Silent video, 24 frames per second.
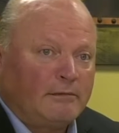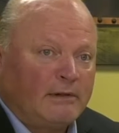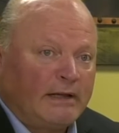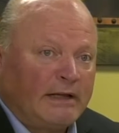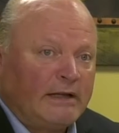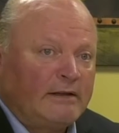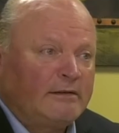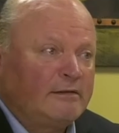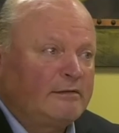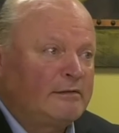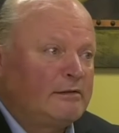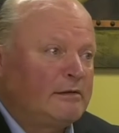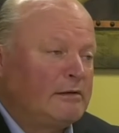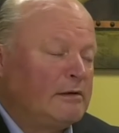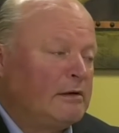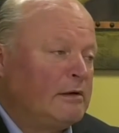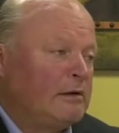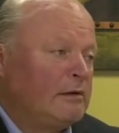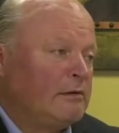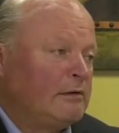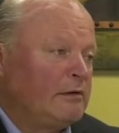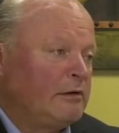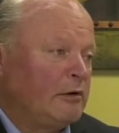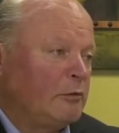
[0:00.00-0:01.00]
links
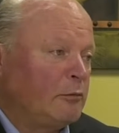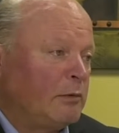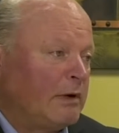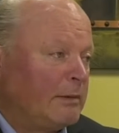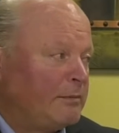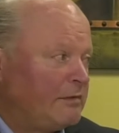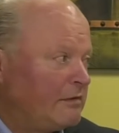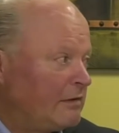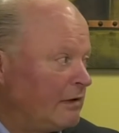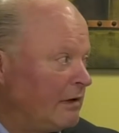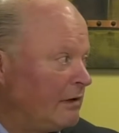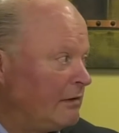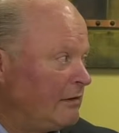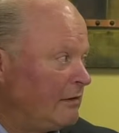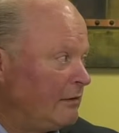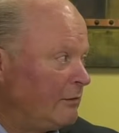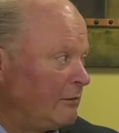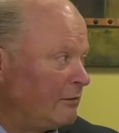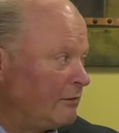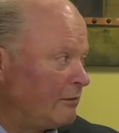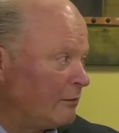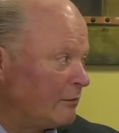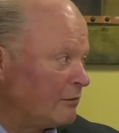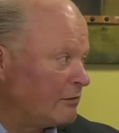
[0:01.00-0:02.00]
to your website, to
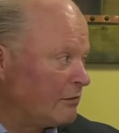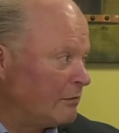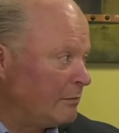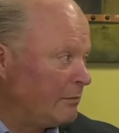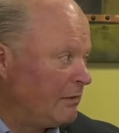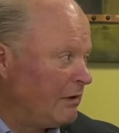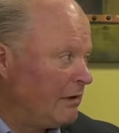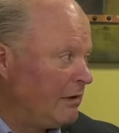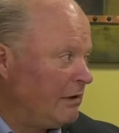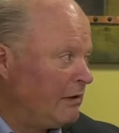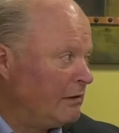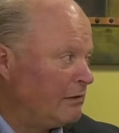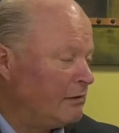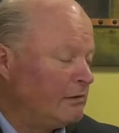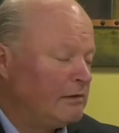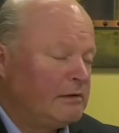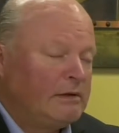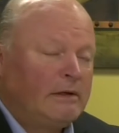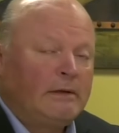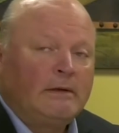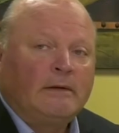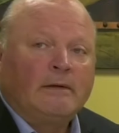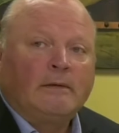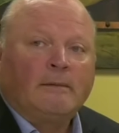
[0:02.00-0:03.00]
your social media,
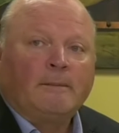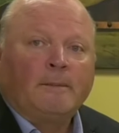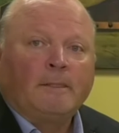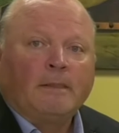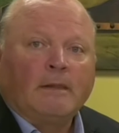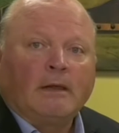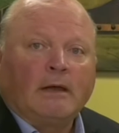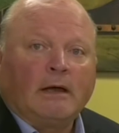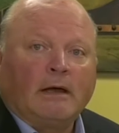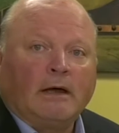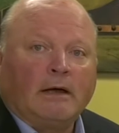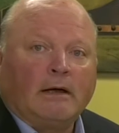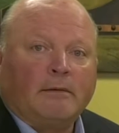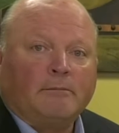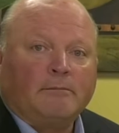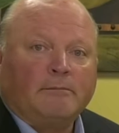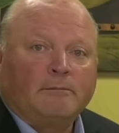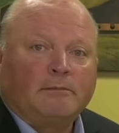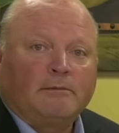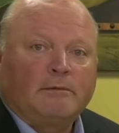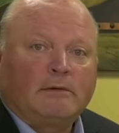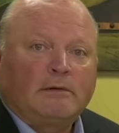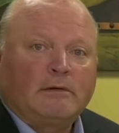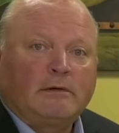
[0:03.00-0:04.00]

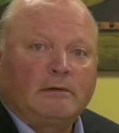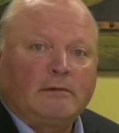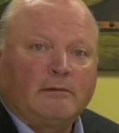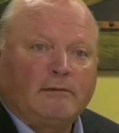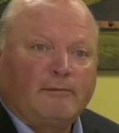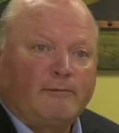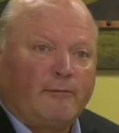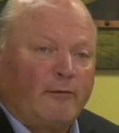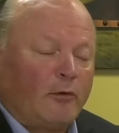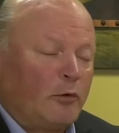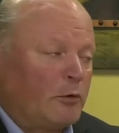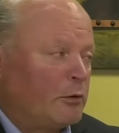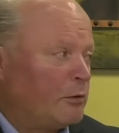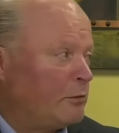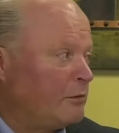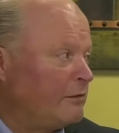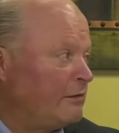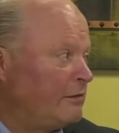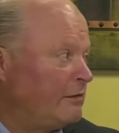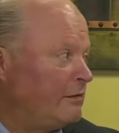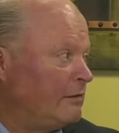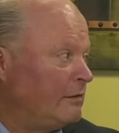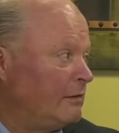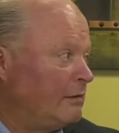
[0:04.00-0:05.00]

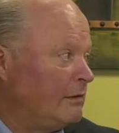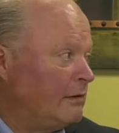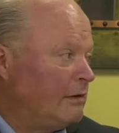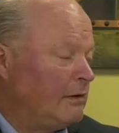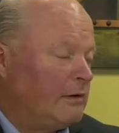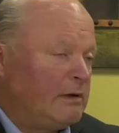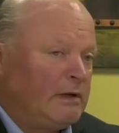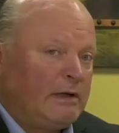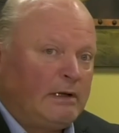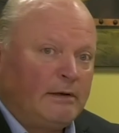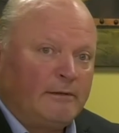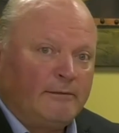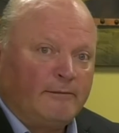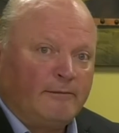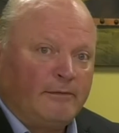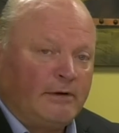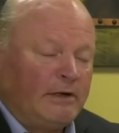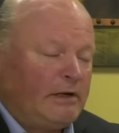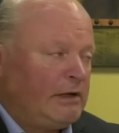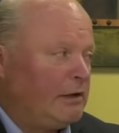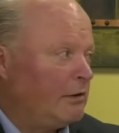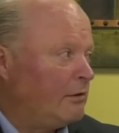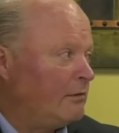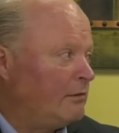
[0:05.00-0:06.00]
photos,
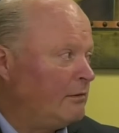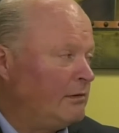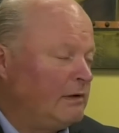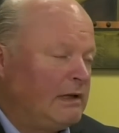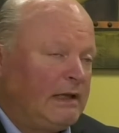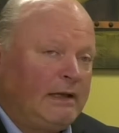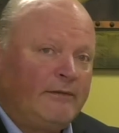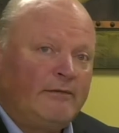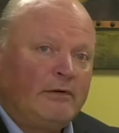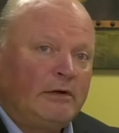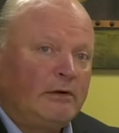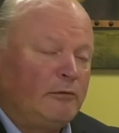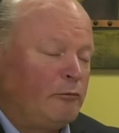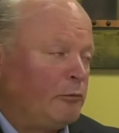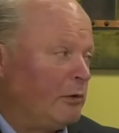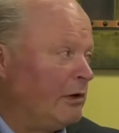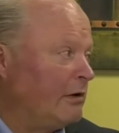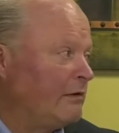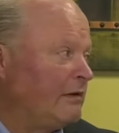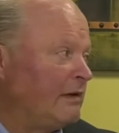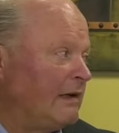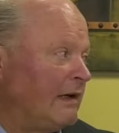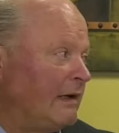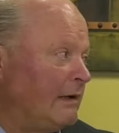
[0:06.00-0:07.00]
video, even in
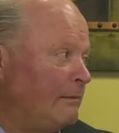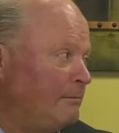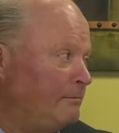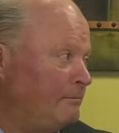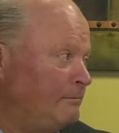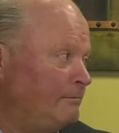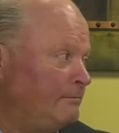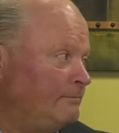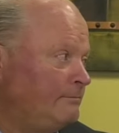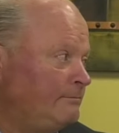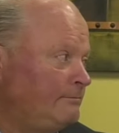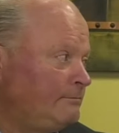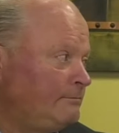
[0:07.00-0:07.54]
real time.